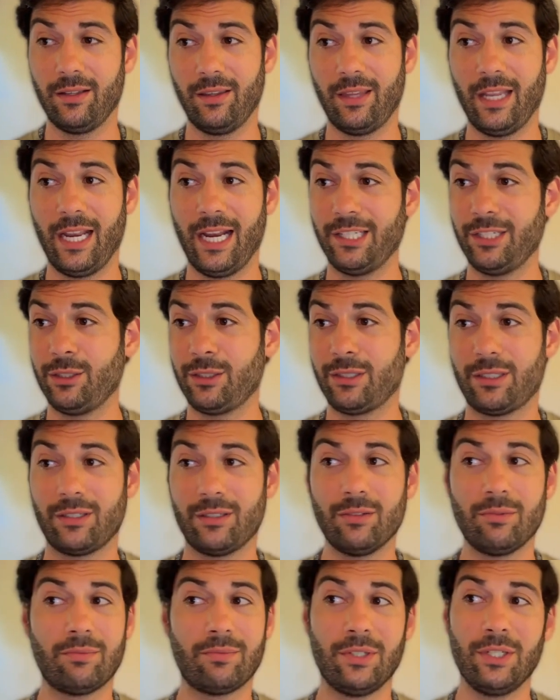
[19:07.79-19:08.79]
Then you,
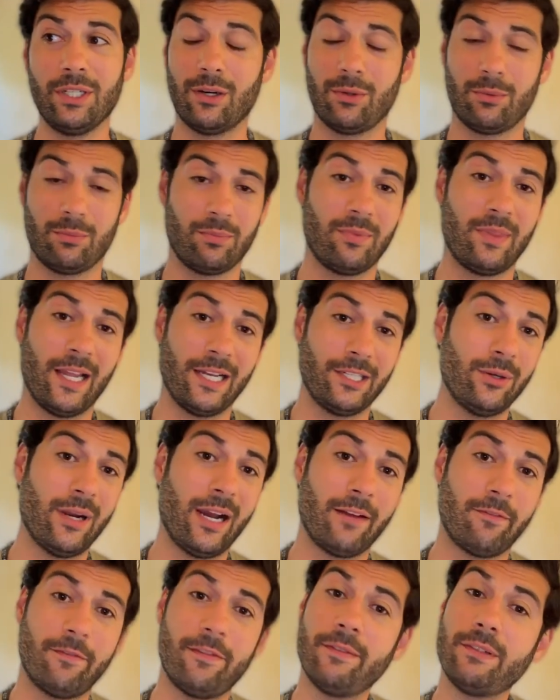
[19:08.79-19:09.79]
you know, then you
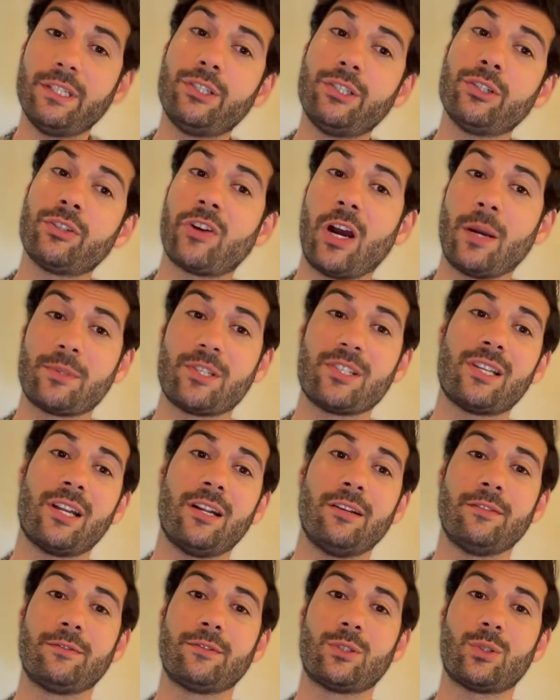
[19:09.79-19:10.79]
have 52 crops
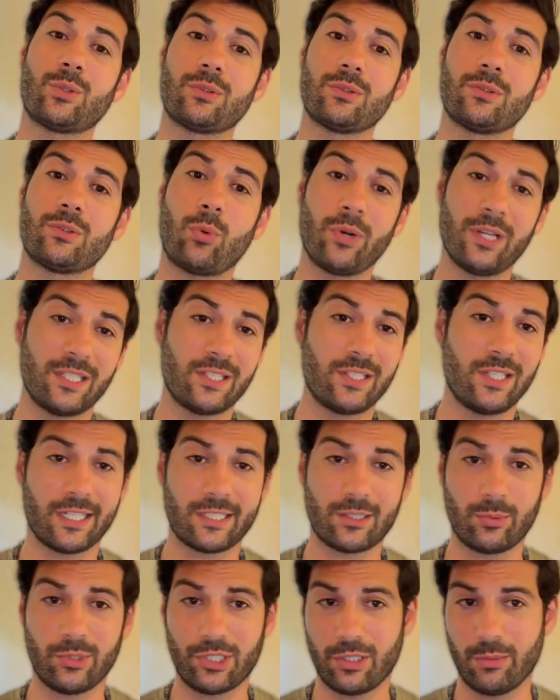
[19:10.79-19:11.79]
instead of
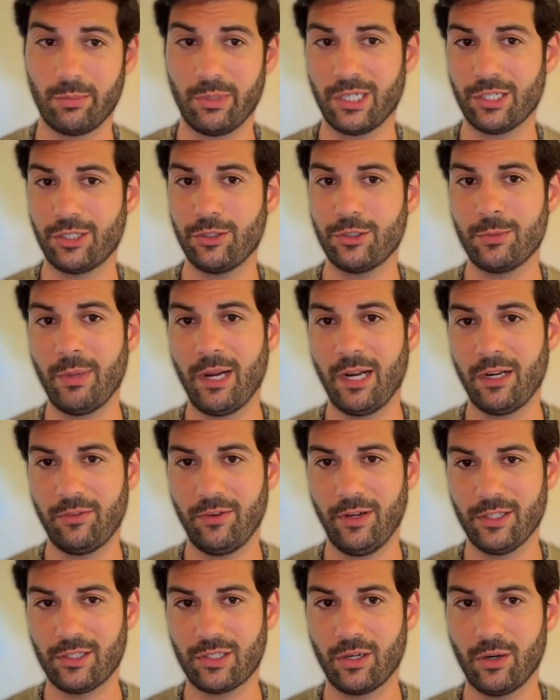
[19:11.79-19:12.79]
26, which can be a huge
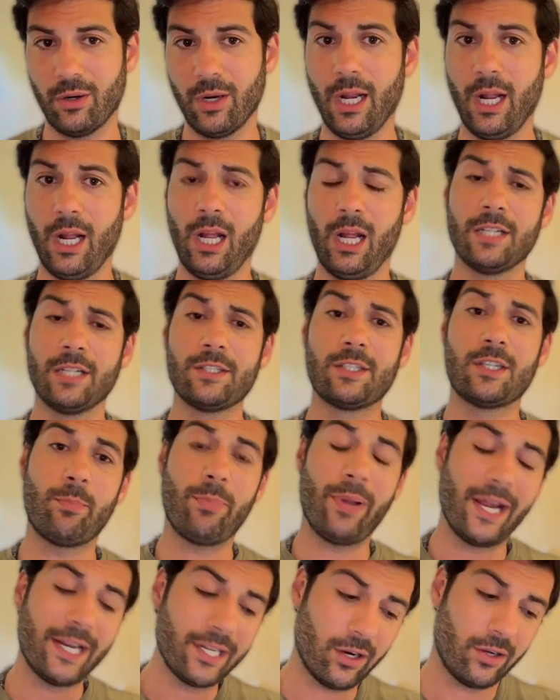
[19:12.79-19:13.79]
benefit. So
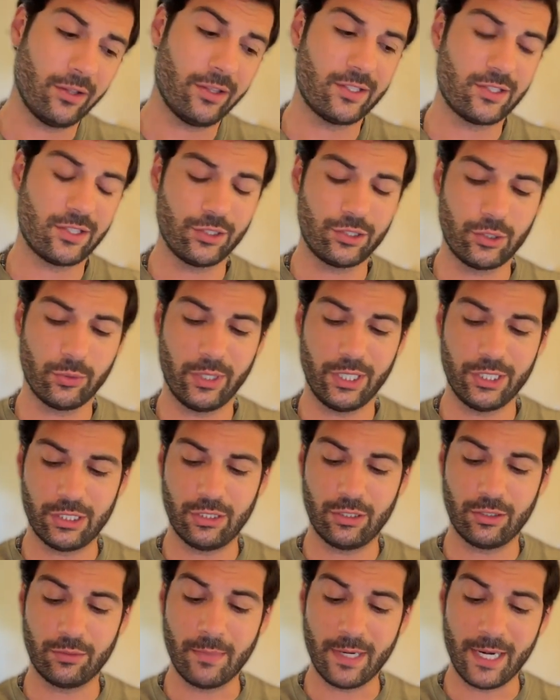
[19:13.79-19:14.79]
depending on the
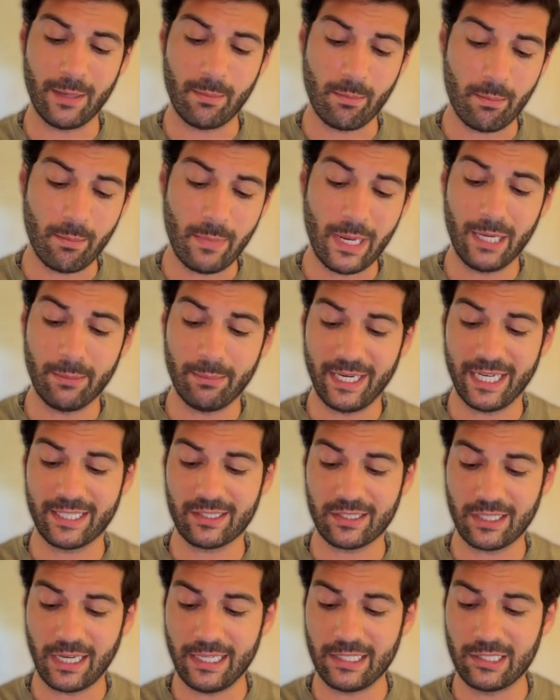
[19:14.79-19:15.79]
situation there, it may
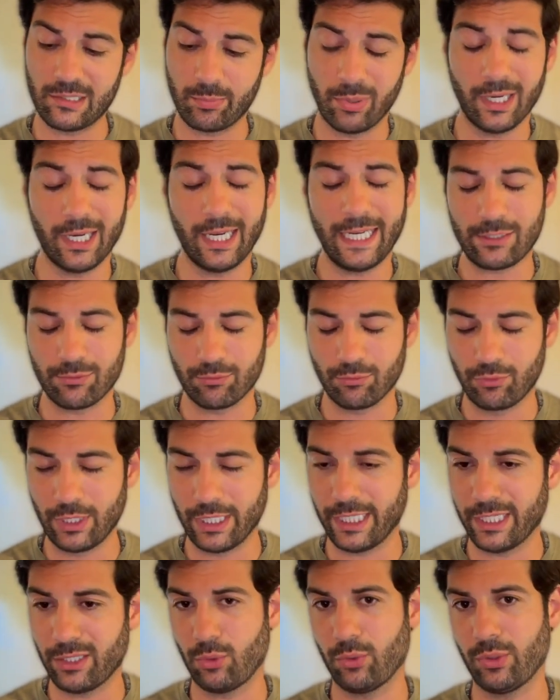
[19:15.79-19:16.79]
make sense, but it's
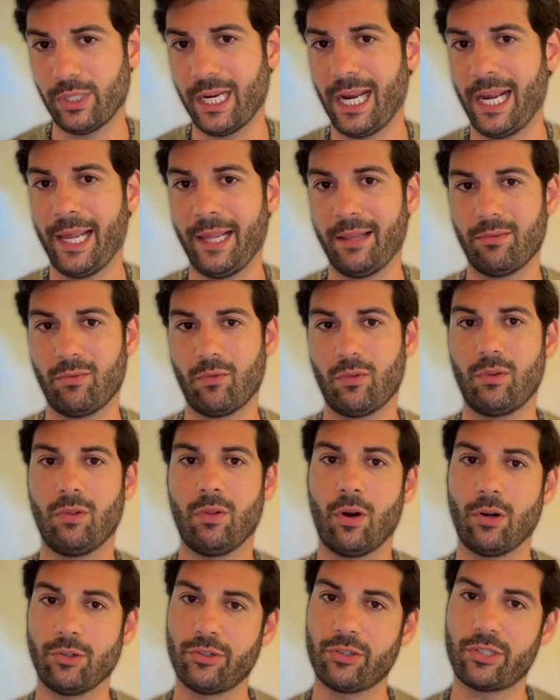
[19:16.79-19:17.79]
really only at
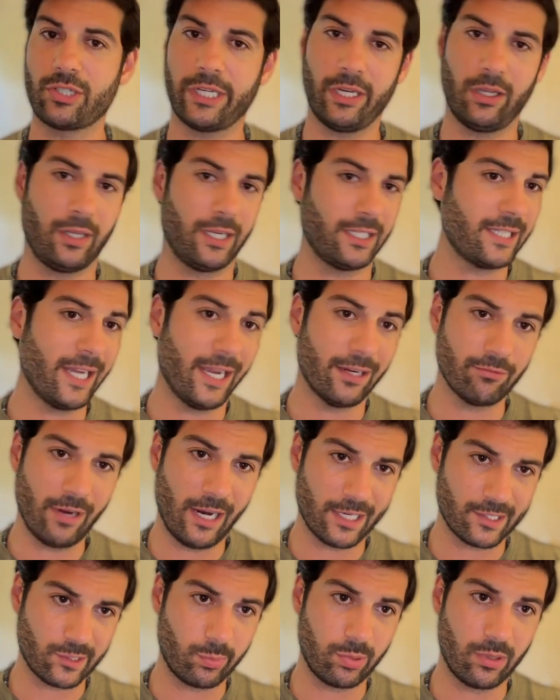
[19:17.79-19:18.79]
larger scale, like 10
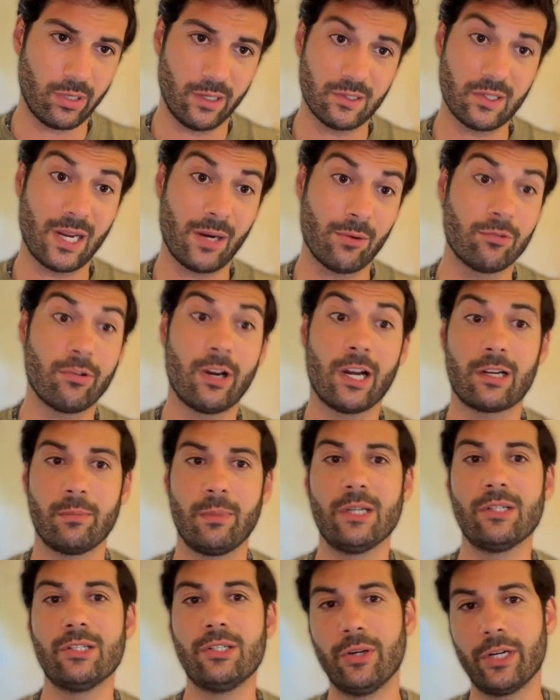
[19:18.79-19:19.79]
racks plus, I would
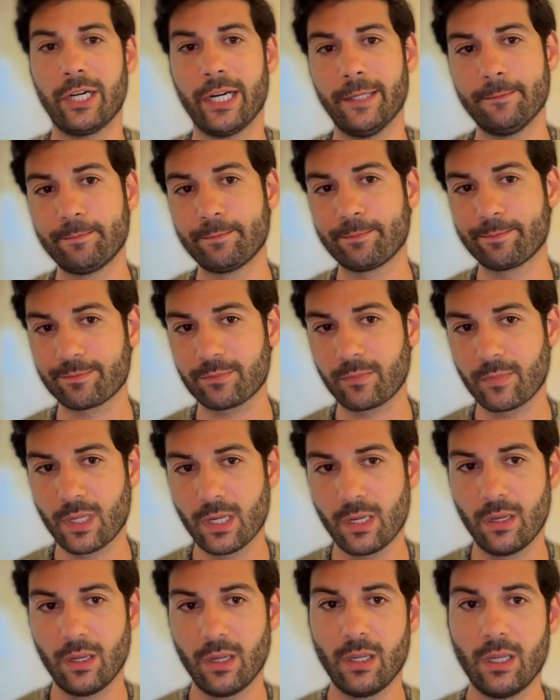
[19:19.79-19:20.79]
recommend doing it.
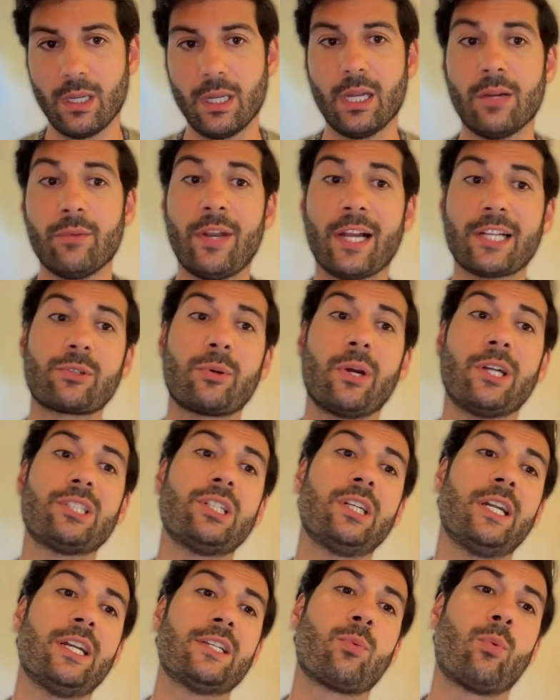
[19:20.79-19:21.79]
Next
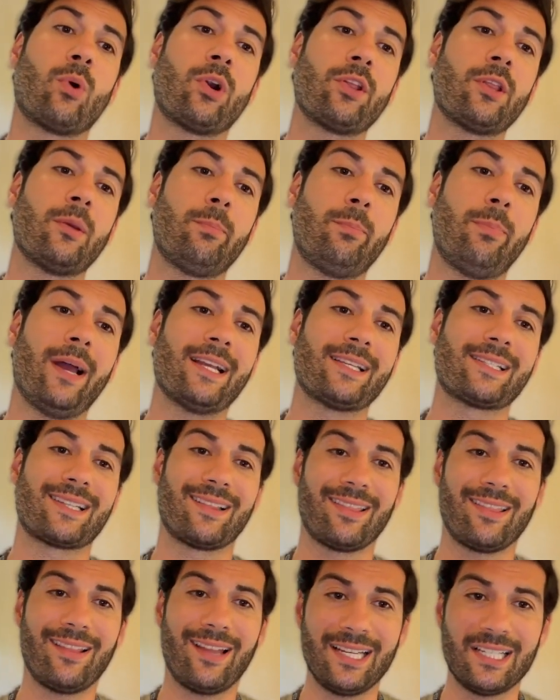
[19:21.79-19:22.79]
question is what are the best
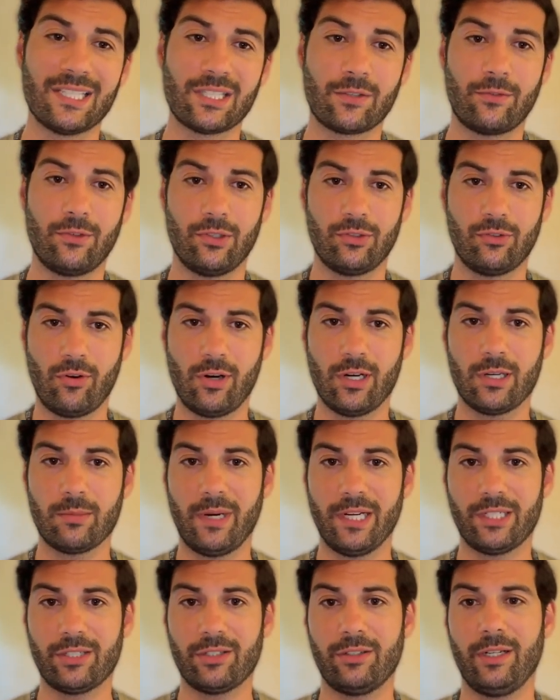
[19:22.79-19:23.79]
lights for growing
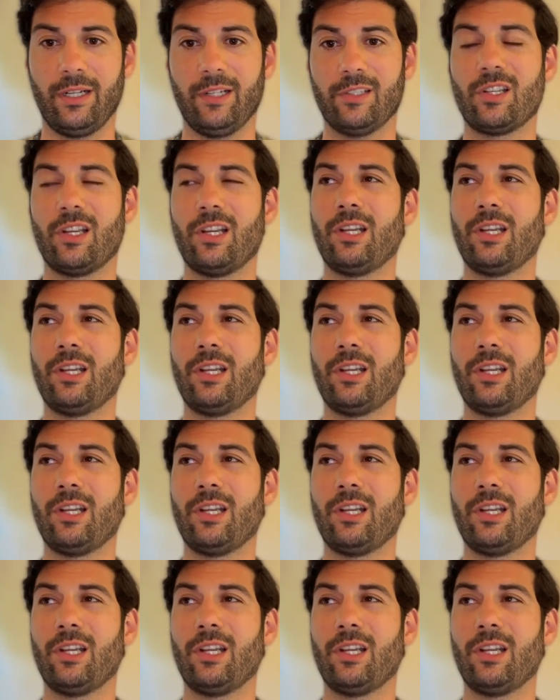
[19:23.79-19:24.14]
microgreens?